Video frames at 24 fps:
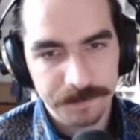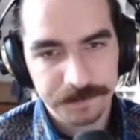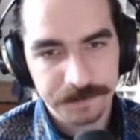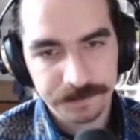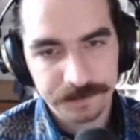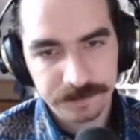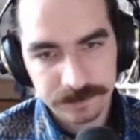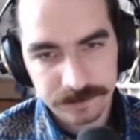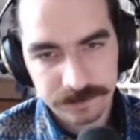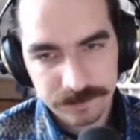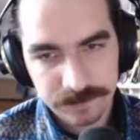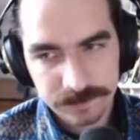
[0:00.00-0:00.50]

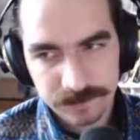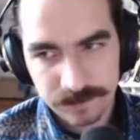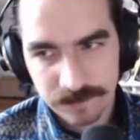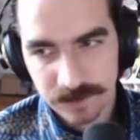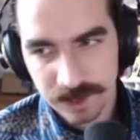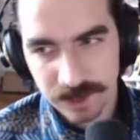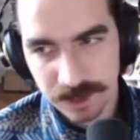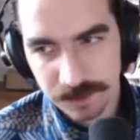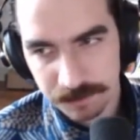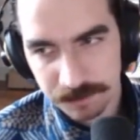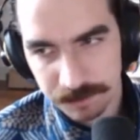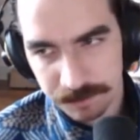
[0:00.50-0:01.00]

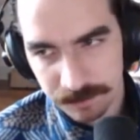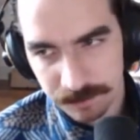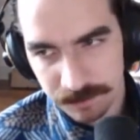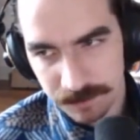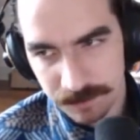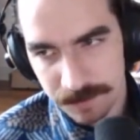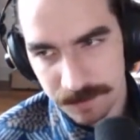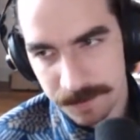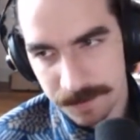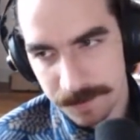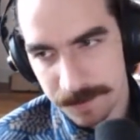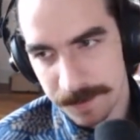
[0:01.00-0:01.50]

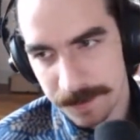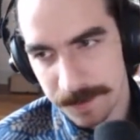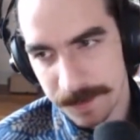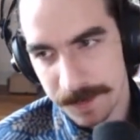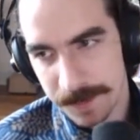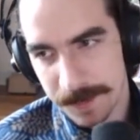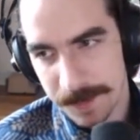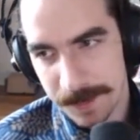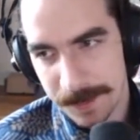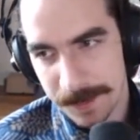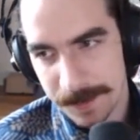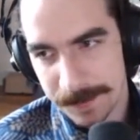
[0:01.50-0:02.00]

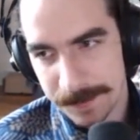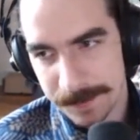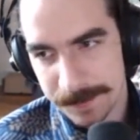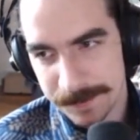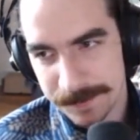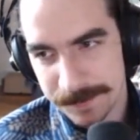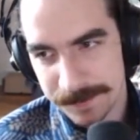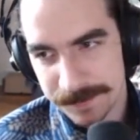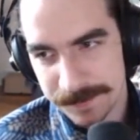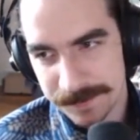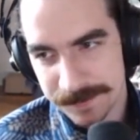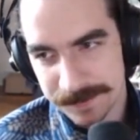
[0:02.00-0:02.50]

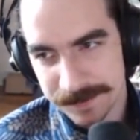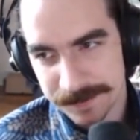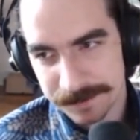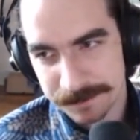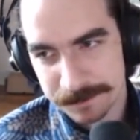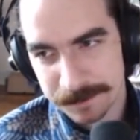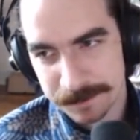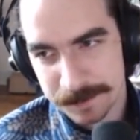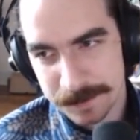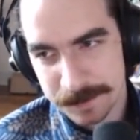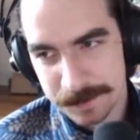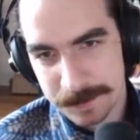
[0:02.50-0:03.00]

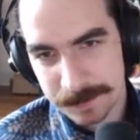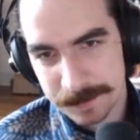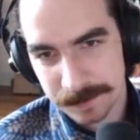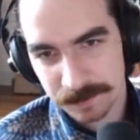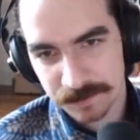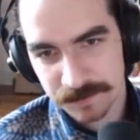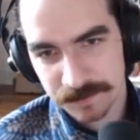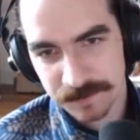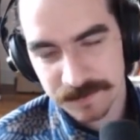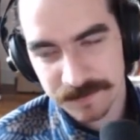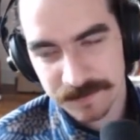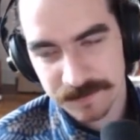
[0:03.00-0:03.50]

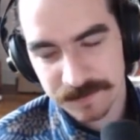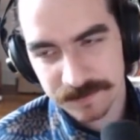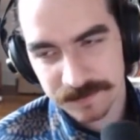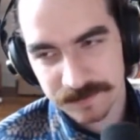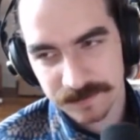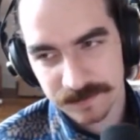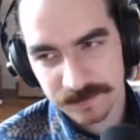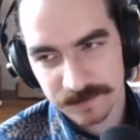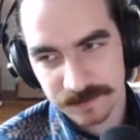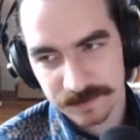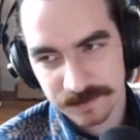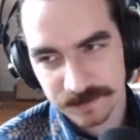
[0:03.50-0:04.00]

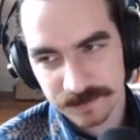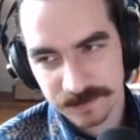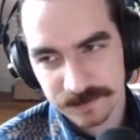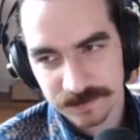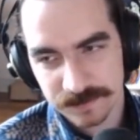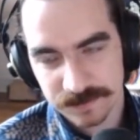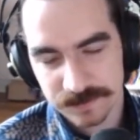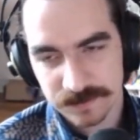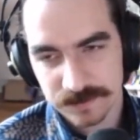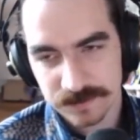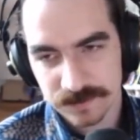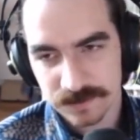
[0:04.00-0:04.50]

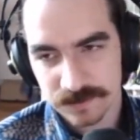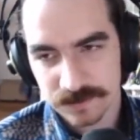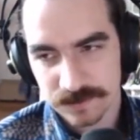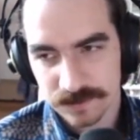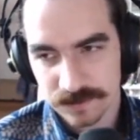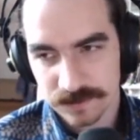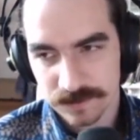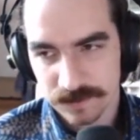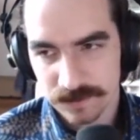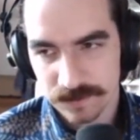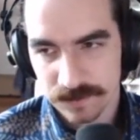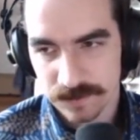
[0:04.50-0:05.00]

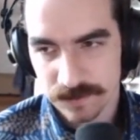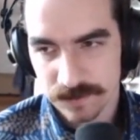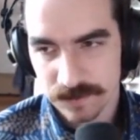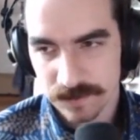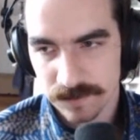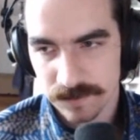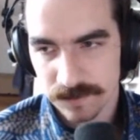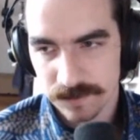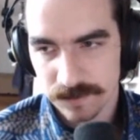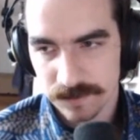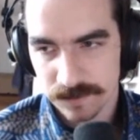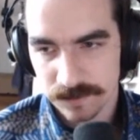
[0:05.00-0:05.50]

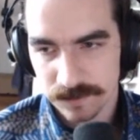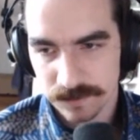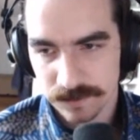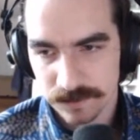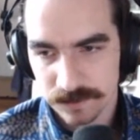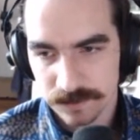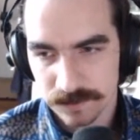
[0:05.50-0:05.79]
The person shown says nothing.